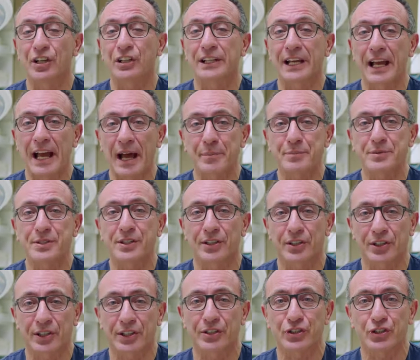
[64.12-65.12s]

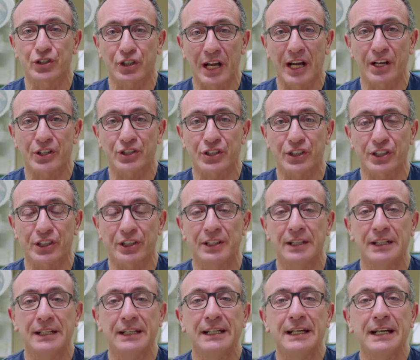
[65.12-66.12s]
capsular contracture.
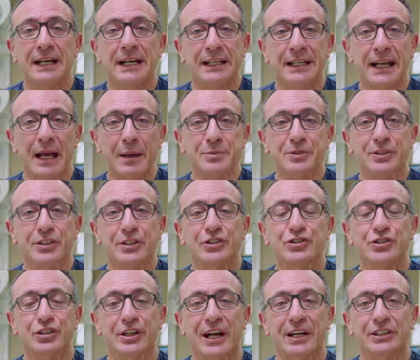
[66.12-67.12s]
Capsular
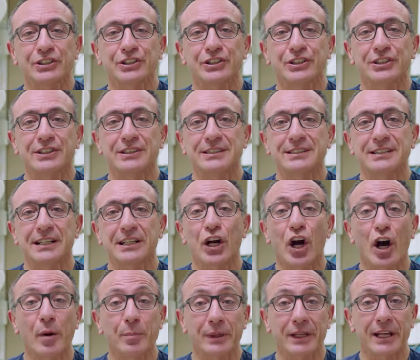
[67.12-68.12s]
contracture is a
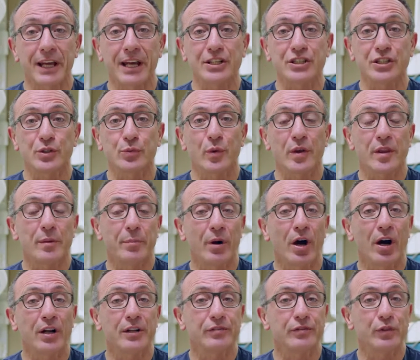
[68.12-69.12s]
complication where the
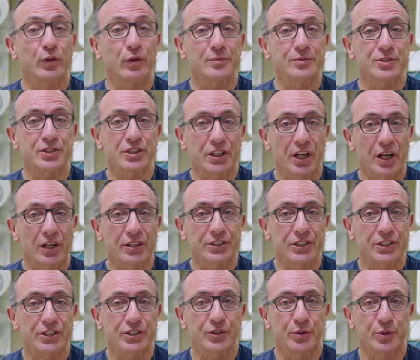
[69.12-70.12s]
body forms scar
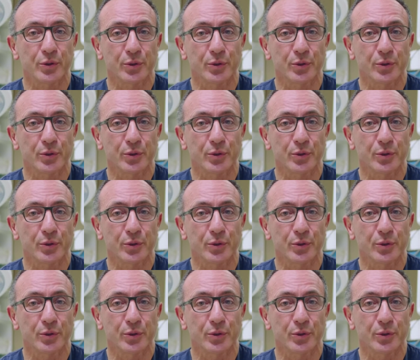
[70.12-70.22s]
tissue